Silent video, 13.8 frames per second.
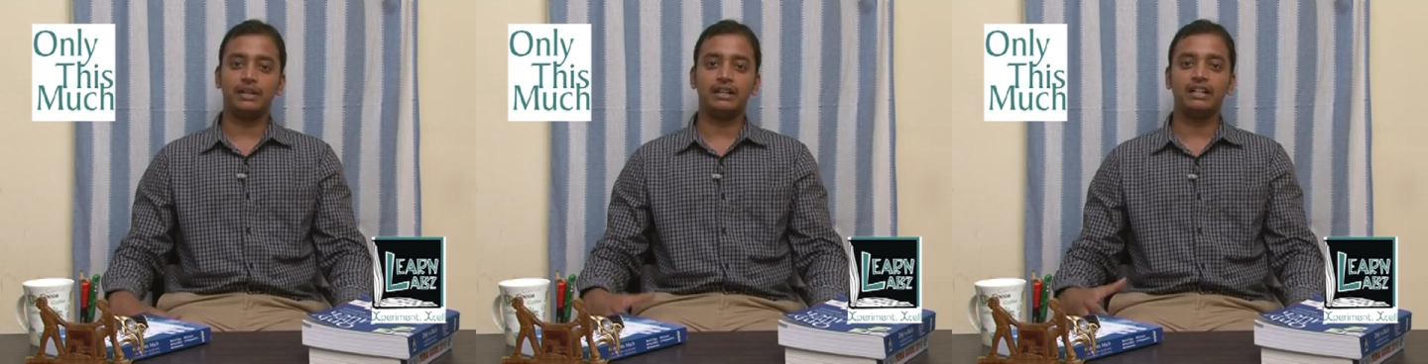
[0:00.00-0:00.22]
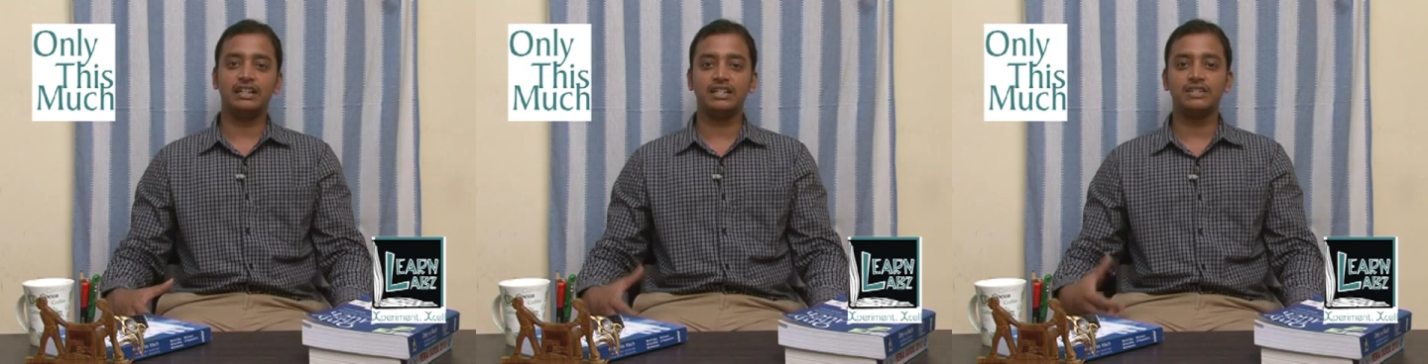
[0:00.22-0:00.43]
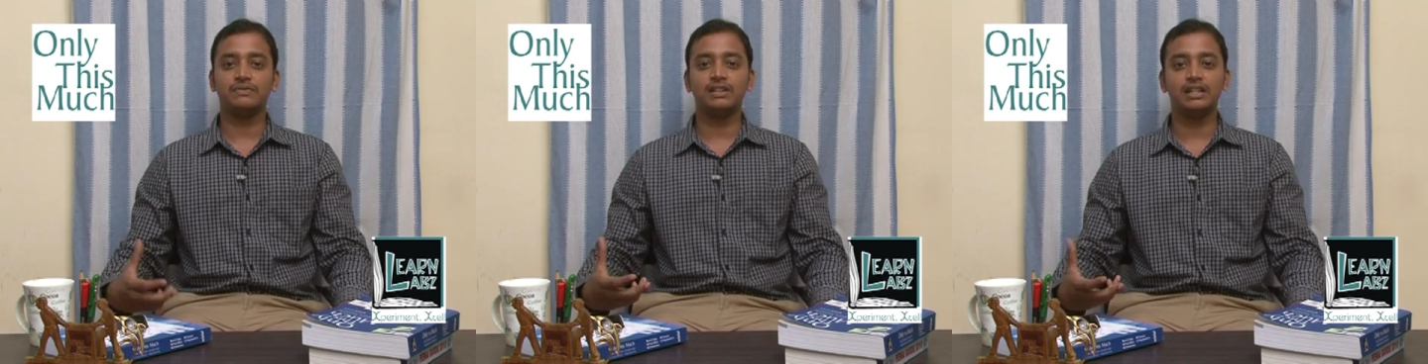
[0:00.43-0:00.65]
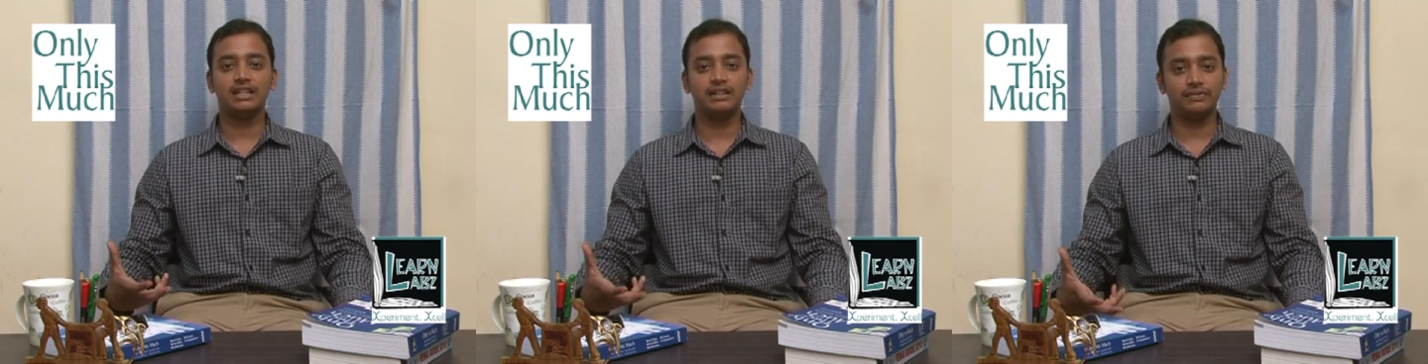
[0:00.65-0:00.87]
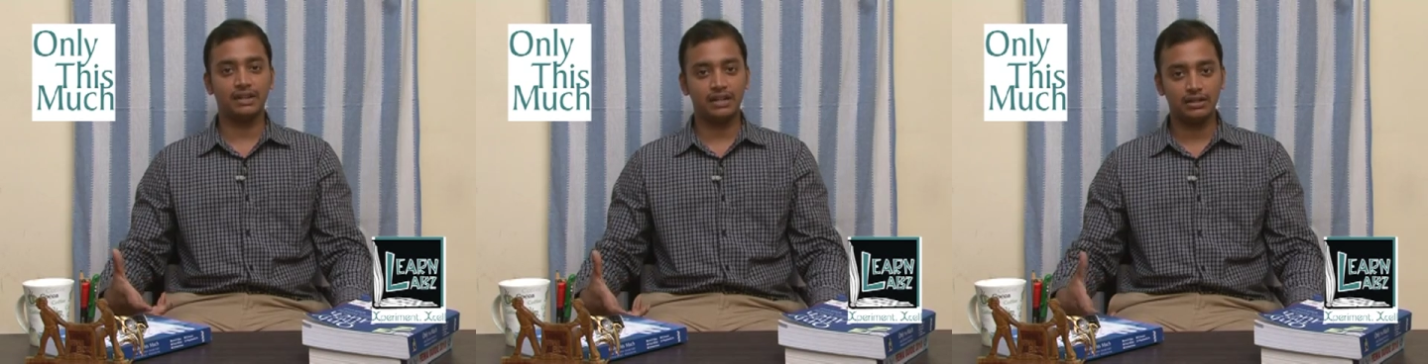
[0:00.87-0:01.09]
and it is very
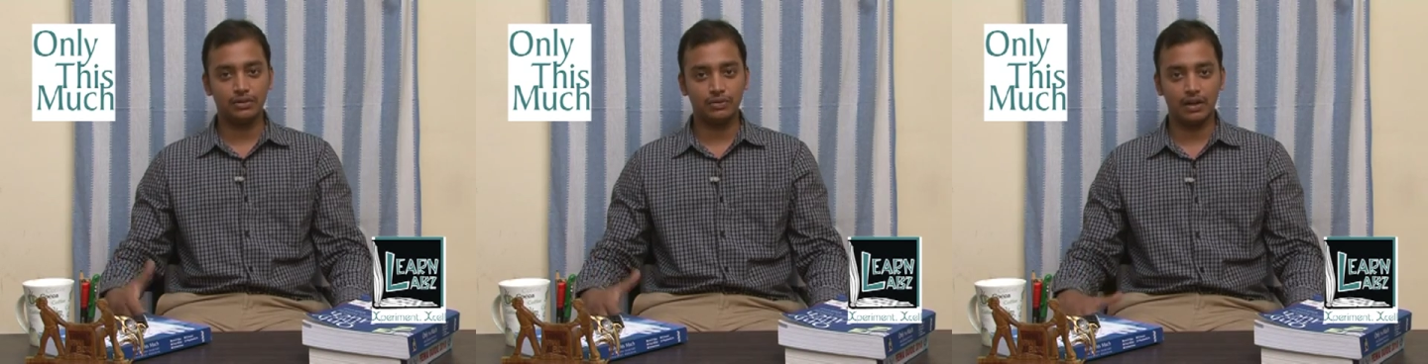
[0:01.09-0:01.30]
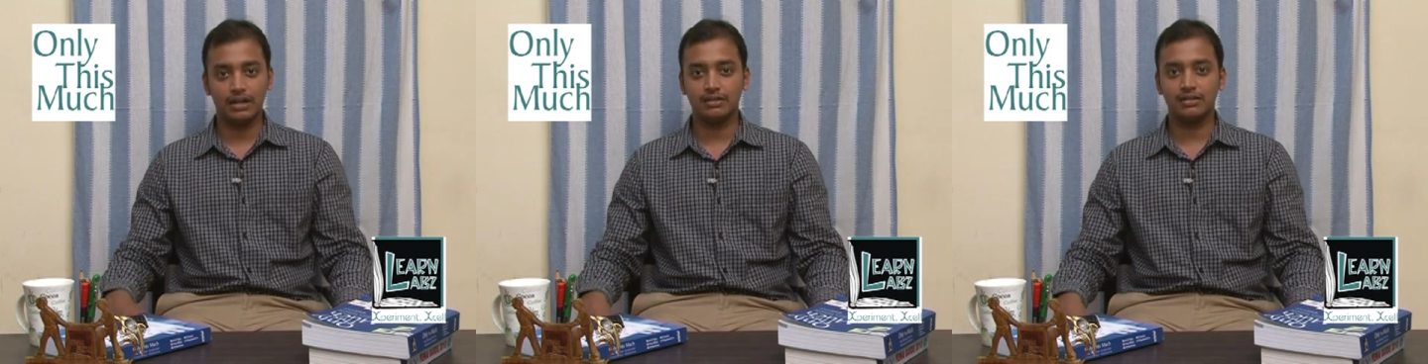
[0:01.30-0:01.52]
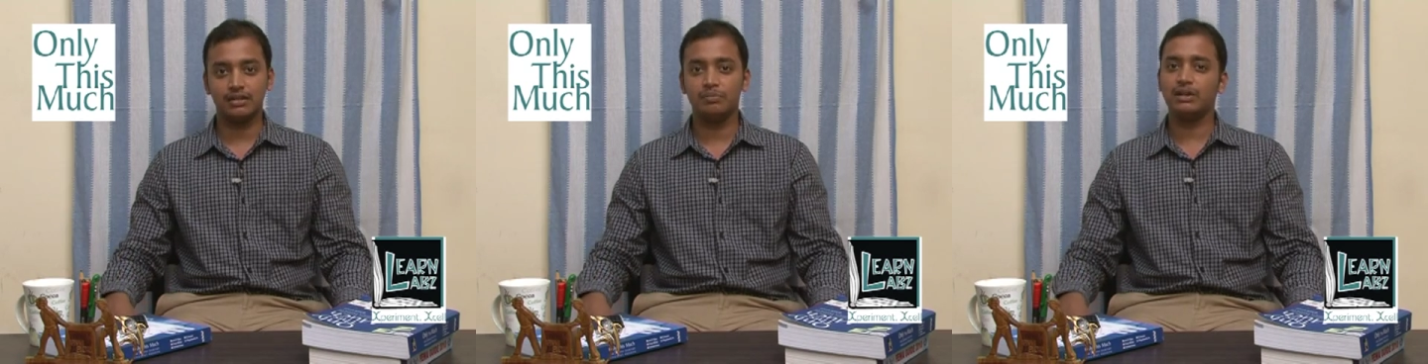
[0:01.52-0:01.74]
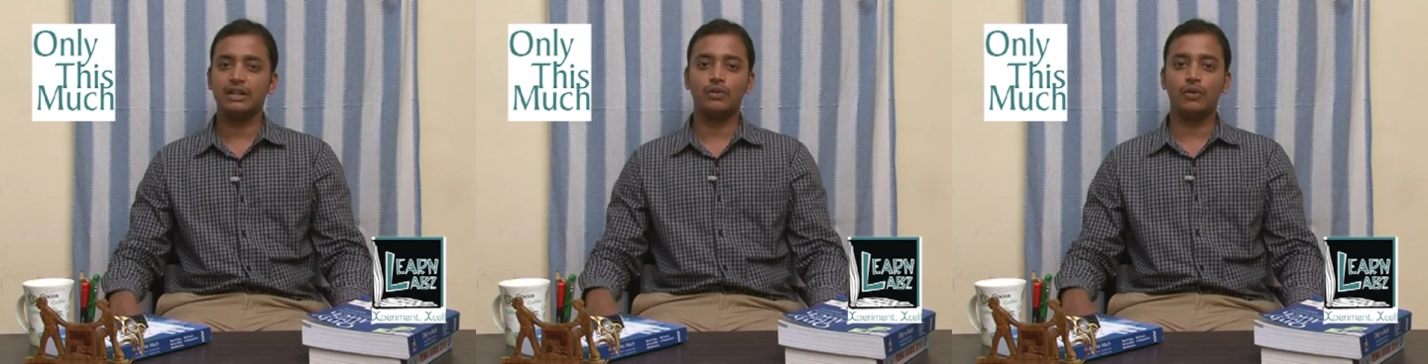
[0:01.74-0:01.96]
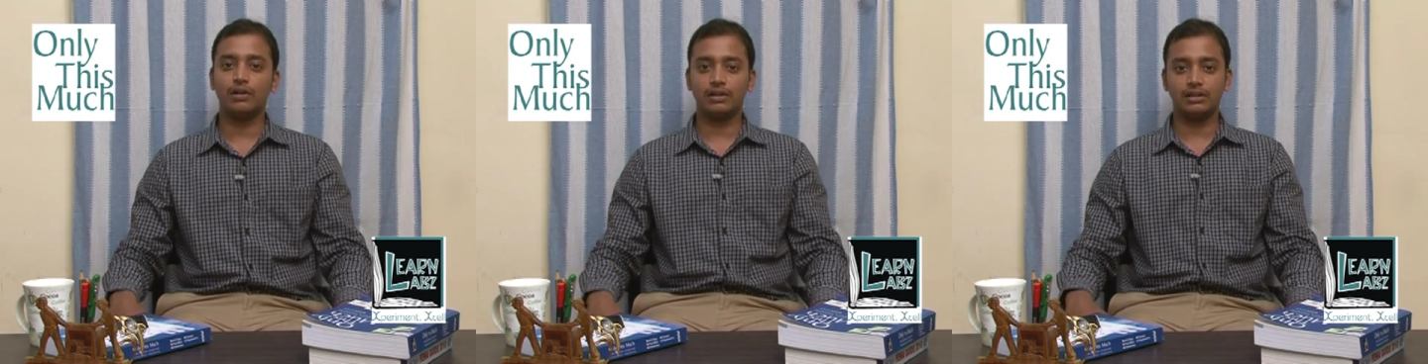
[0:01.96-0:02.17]
difficult to answer,
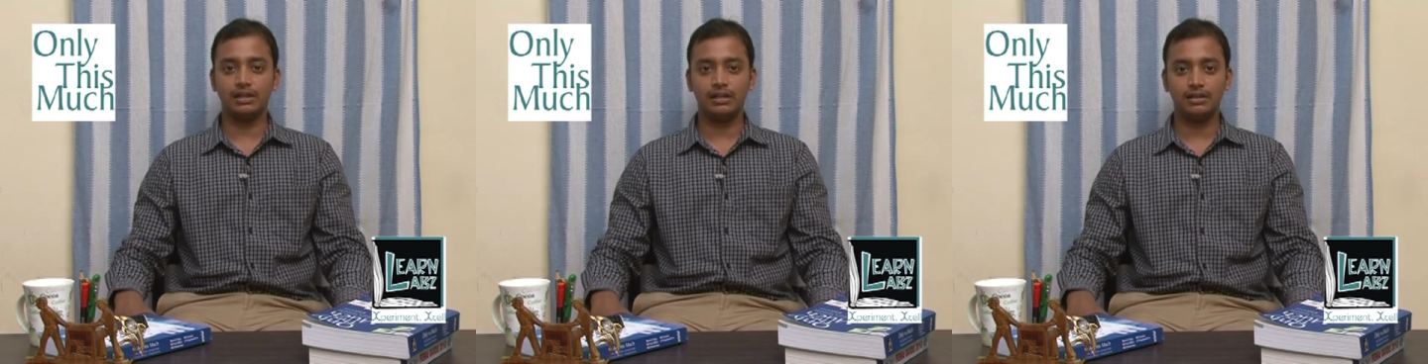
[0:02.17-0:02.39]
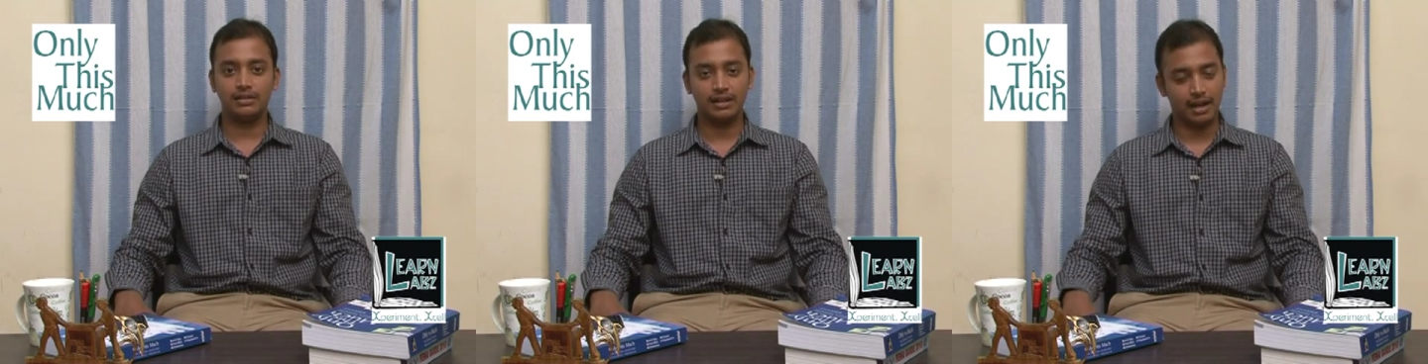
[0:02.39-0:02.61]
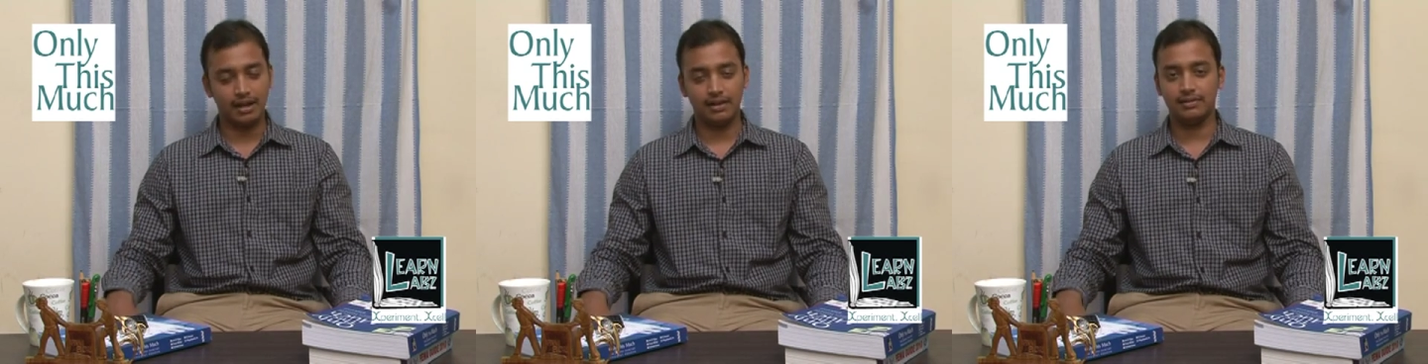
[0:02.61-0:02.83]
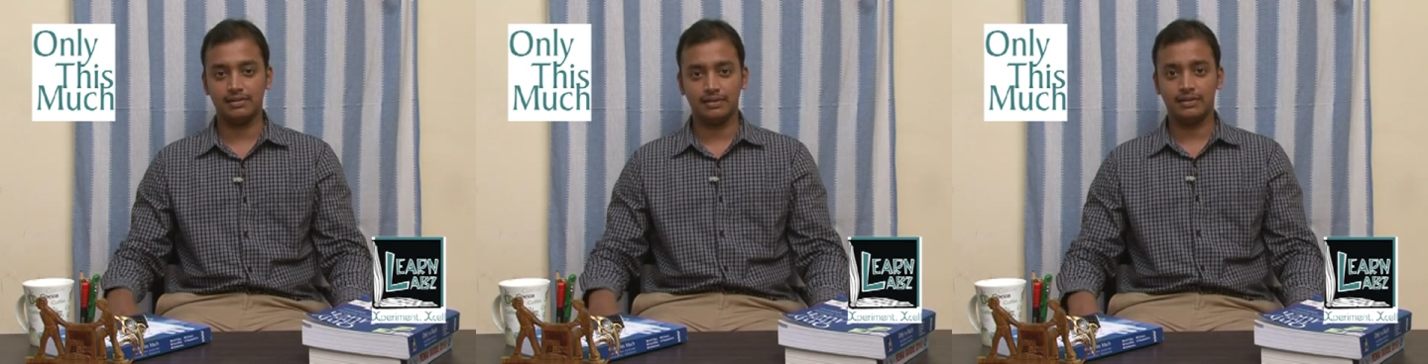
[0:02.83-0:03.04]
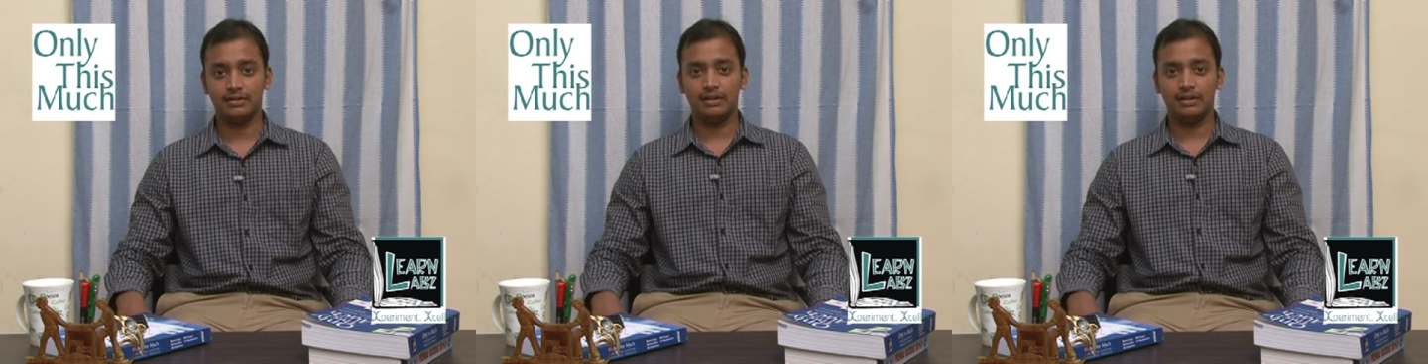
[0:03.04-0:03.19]
but not the case.